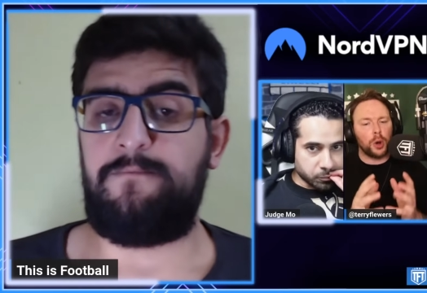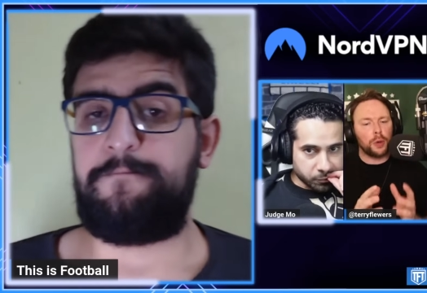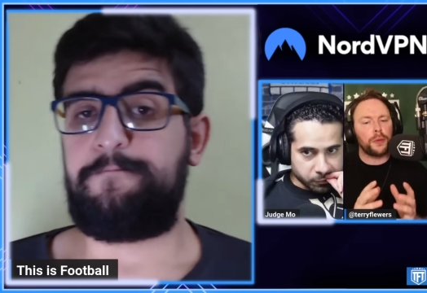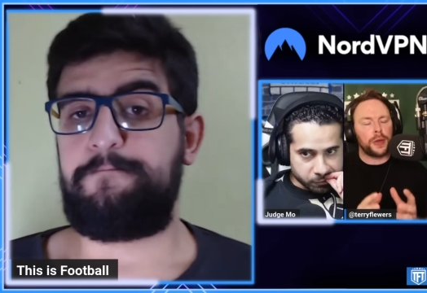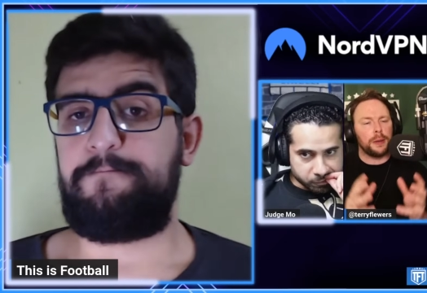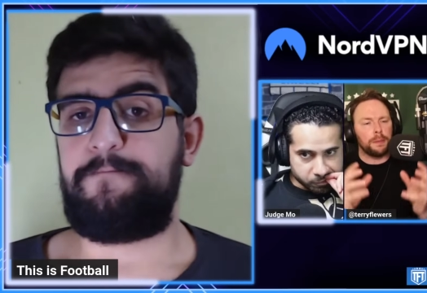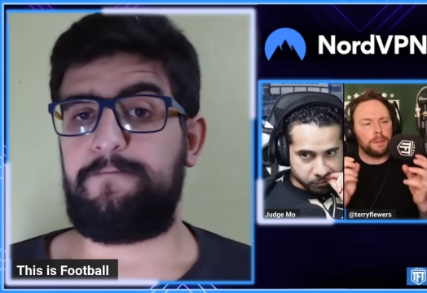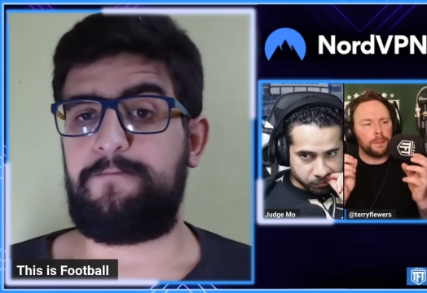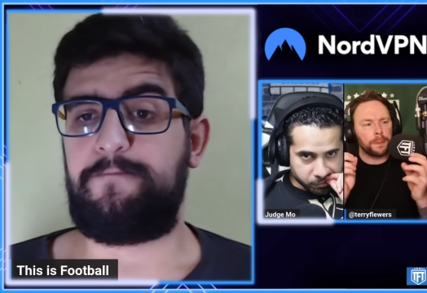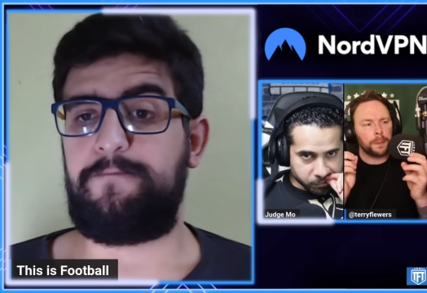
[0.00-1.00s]
Speaker 1: of him
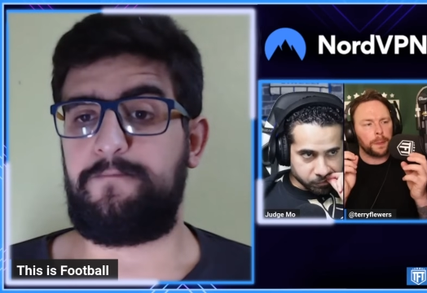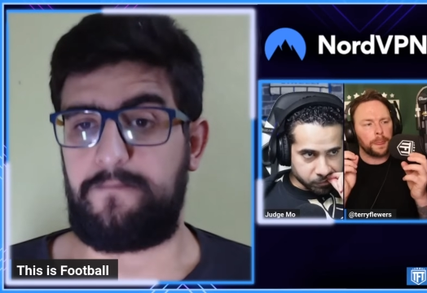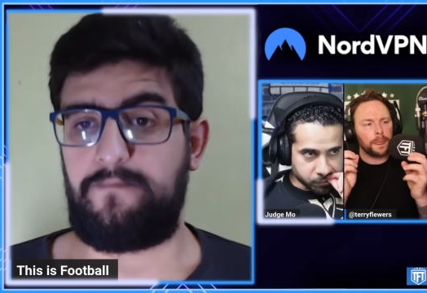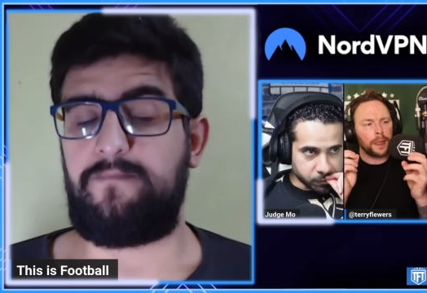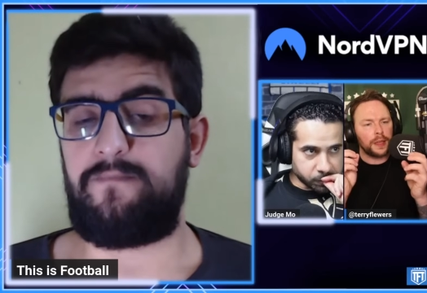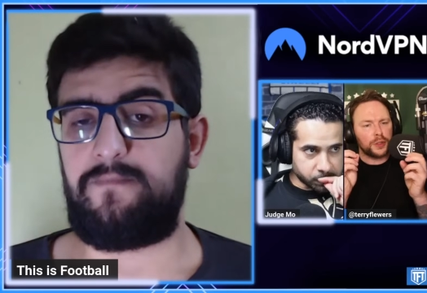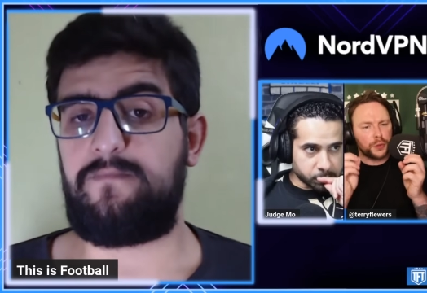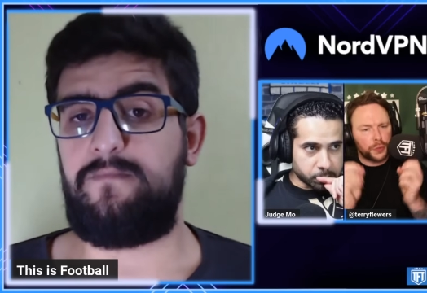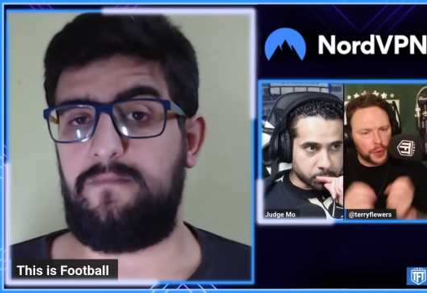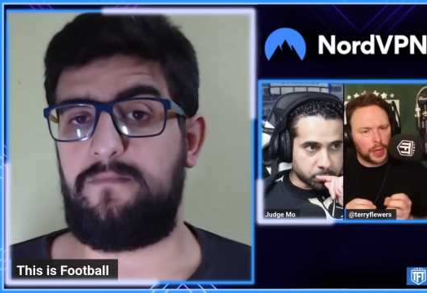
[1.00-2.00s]
is
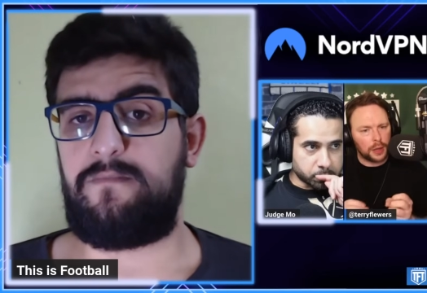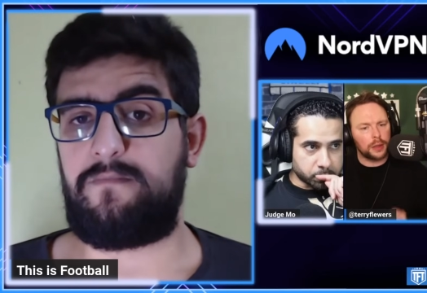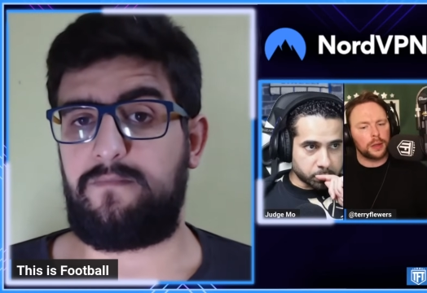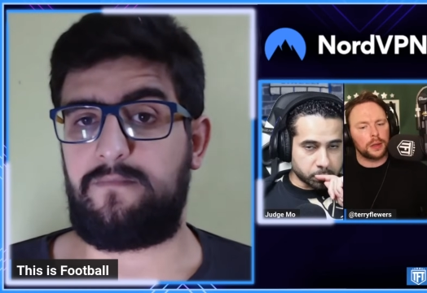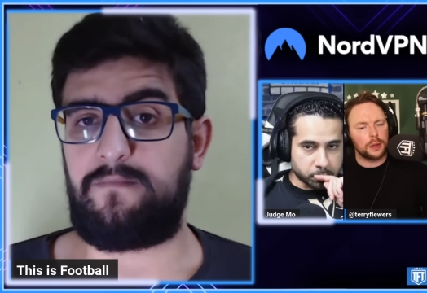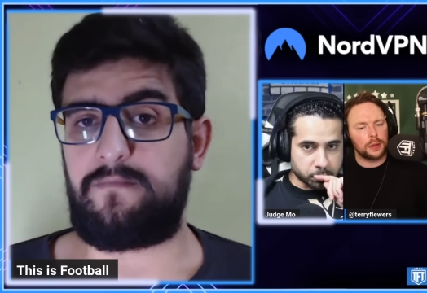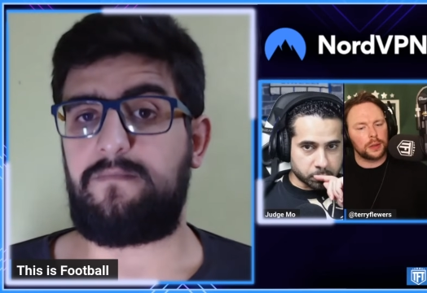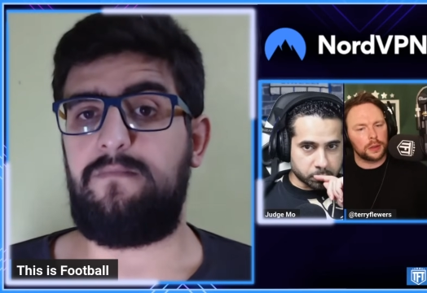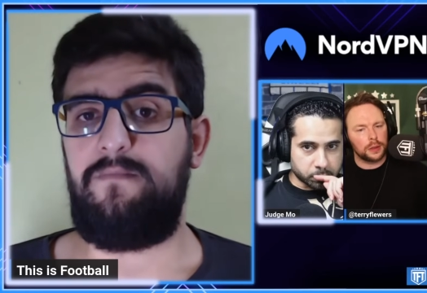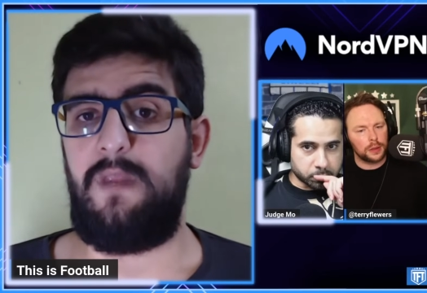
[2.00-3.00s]
fair.
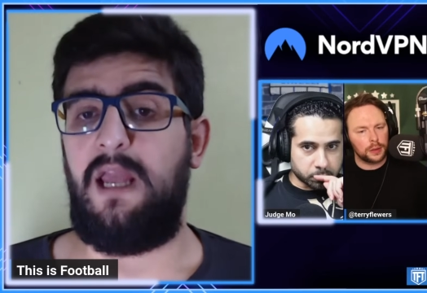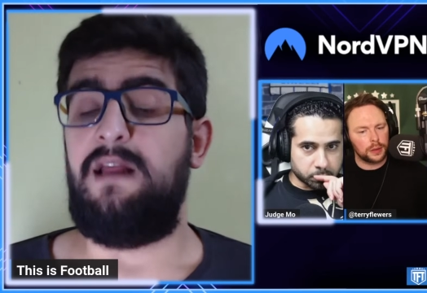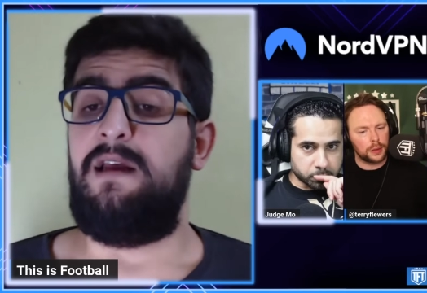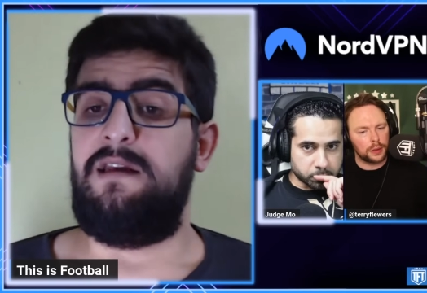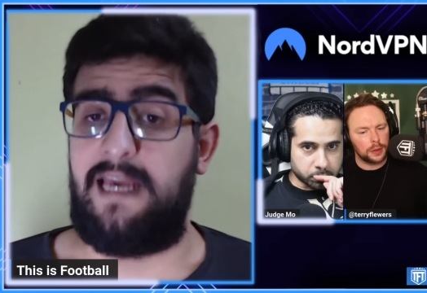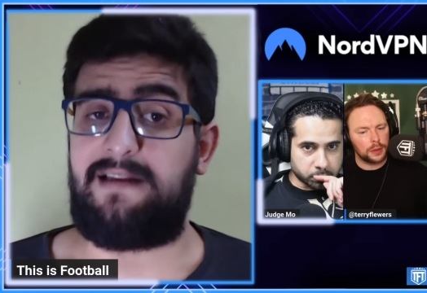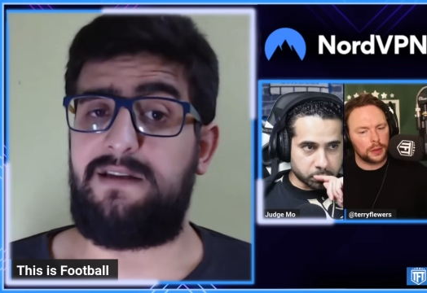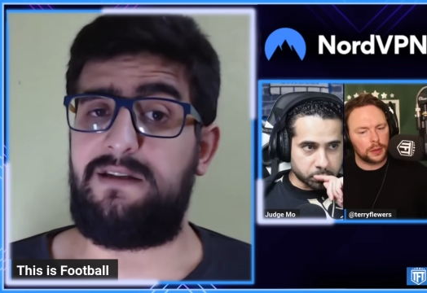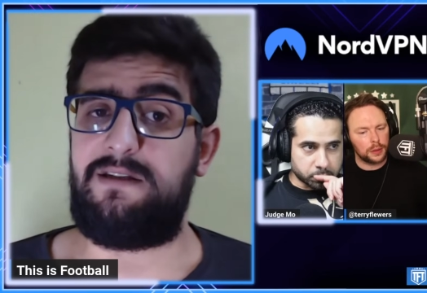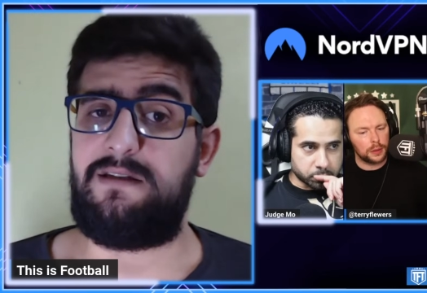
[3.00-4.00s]
Speaker 2: Yes,
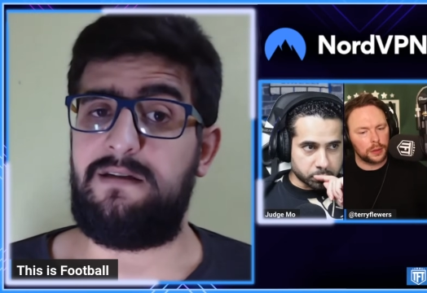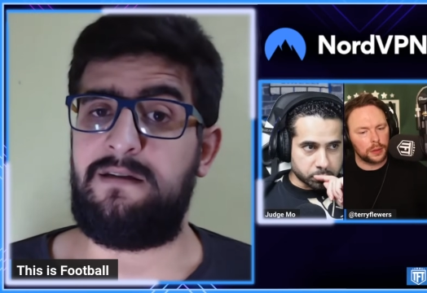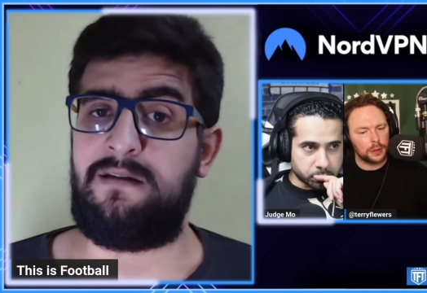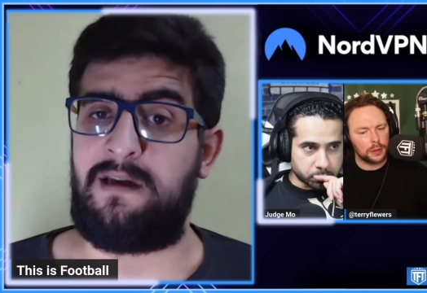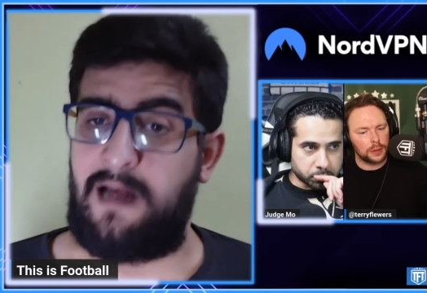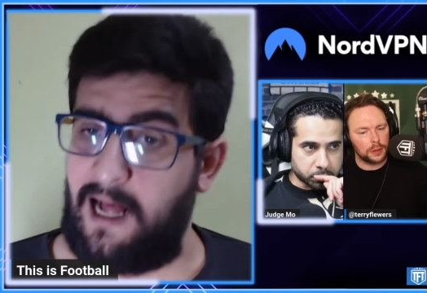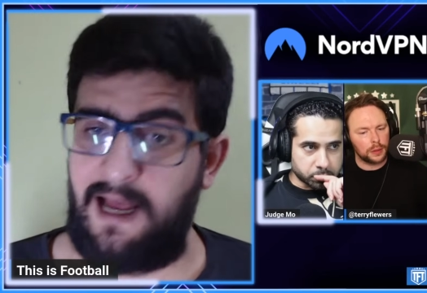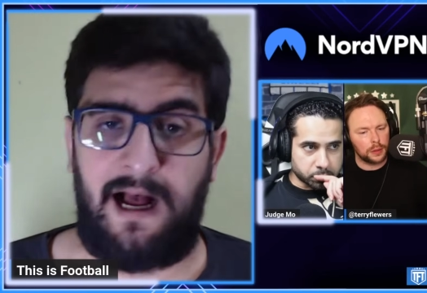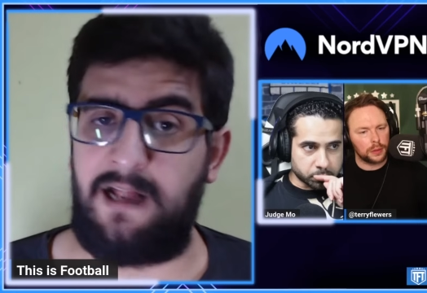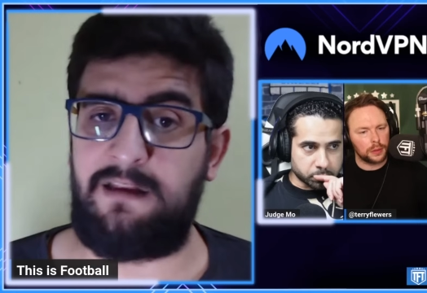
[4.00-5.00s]
I
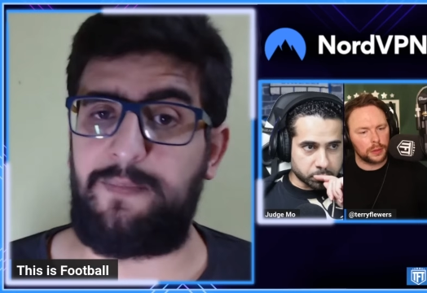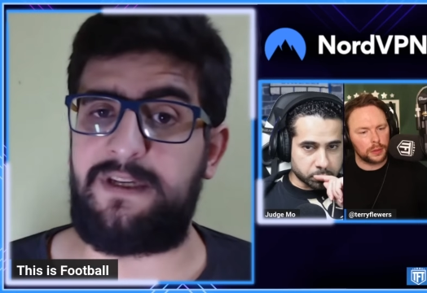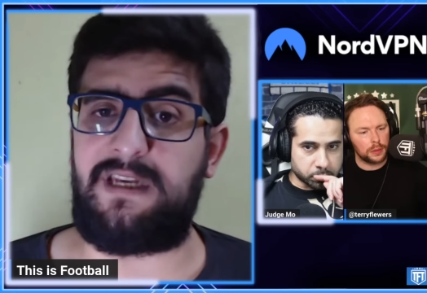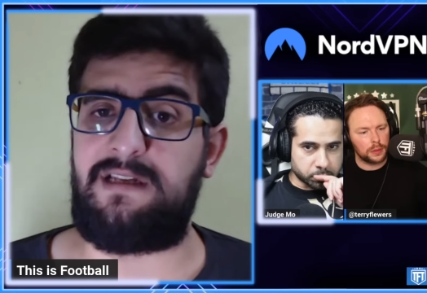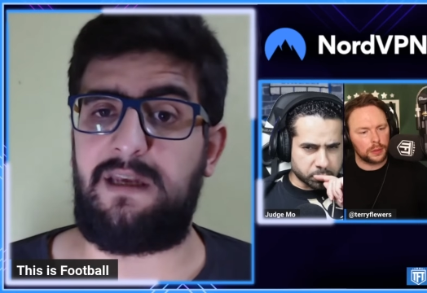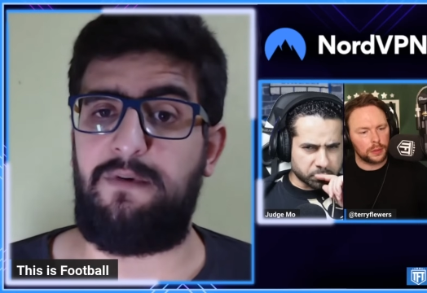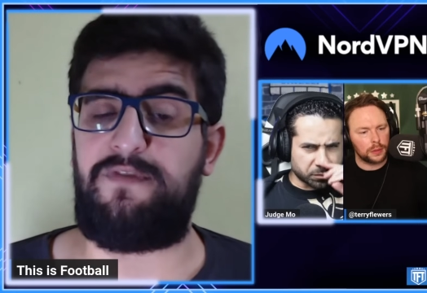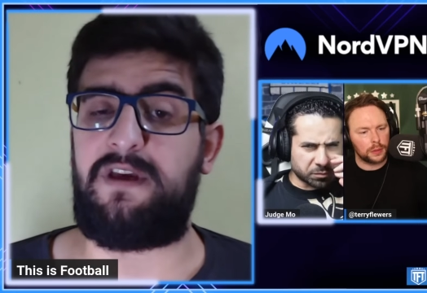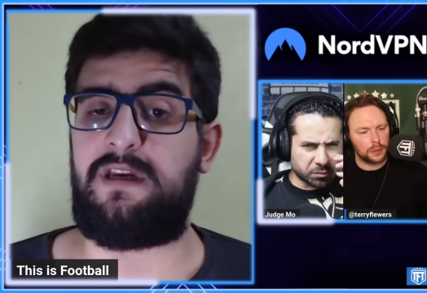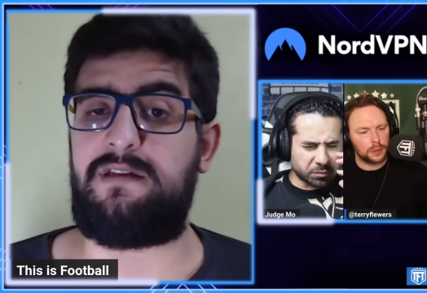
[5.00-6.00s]
100% some of the
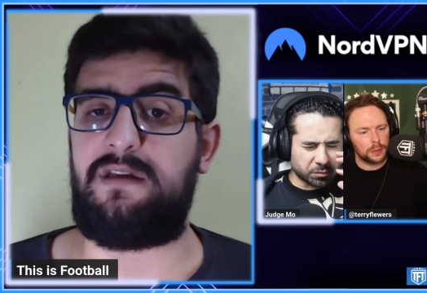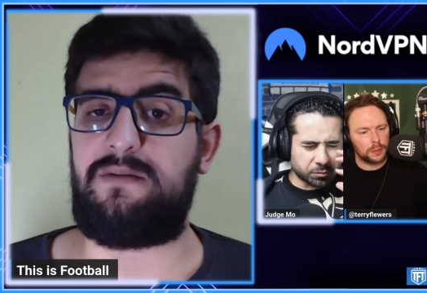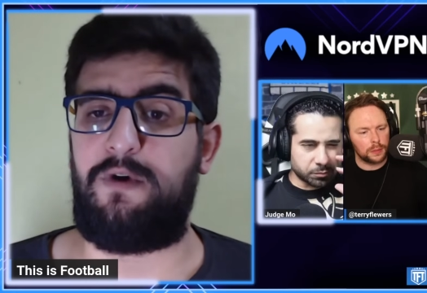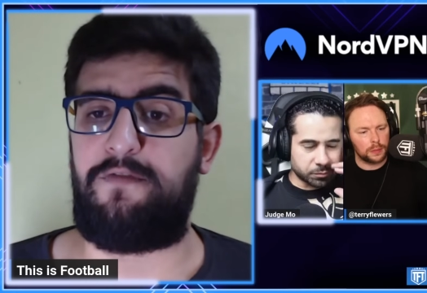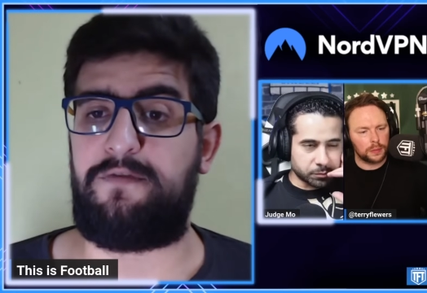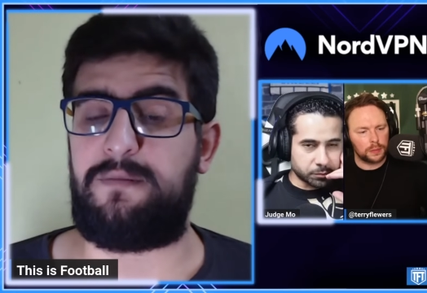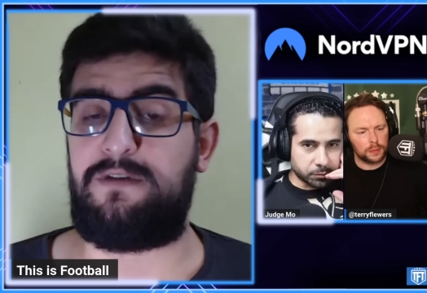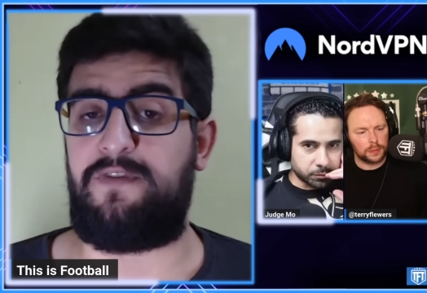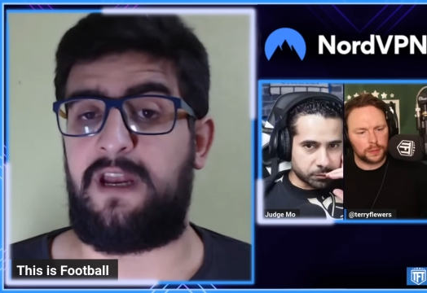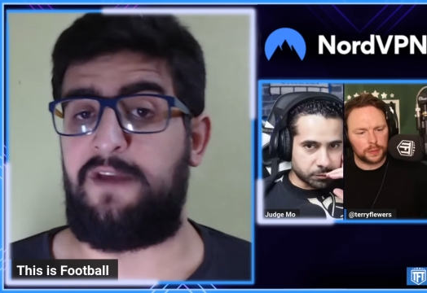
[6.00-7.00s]
criticism of him is
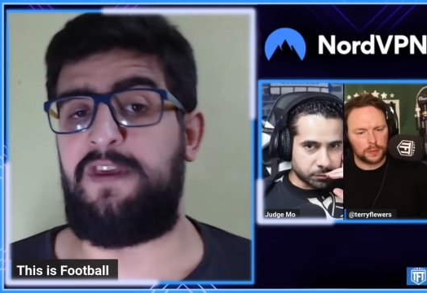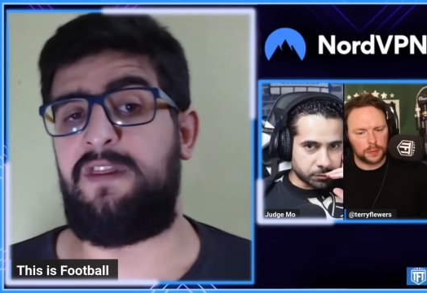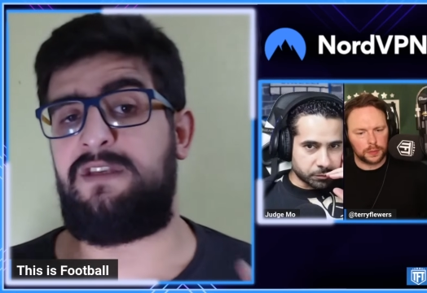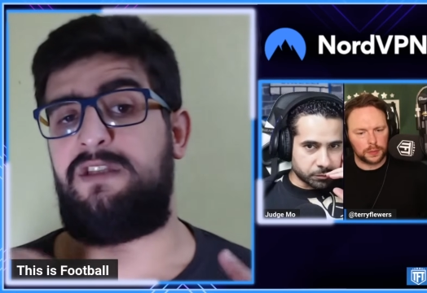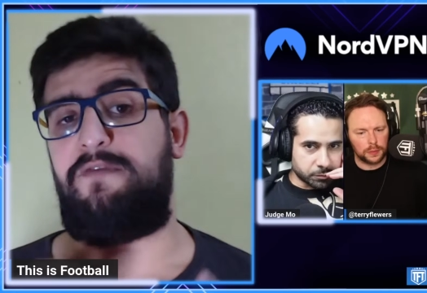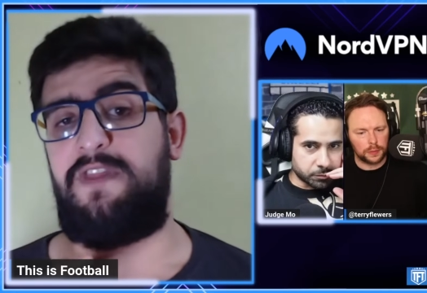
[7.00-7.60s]
fair. I think the stuff